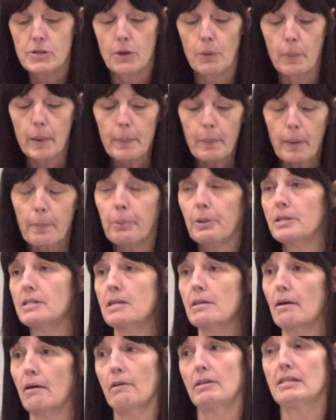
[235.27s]
we were put
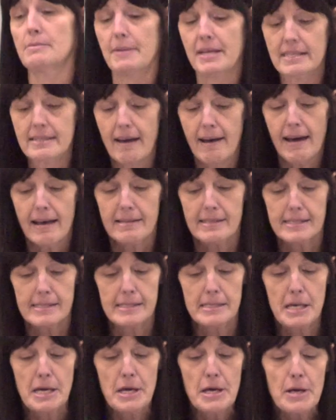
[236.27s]
to the ultimate
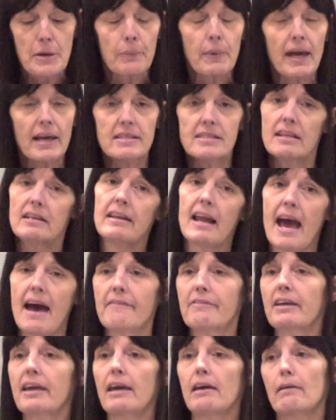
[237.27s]
test. We had to
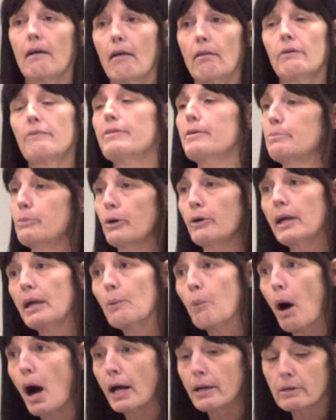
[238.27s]
navigate all of the
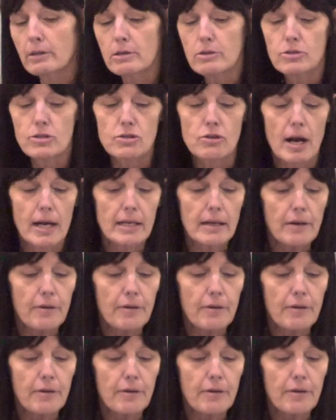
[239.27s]
murky waters, try to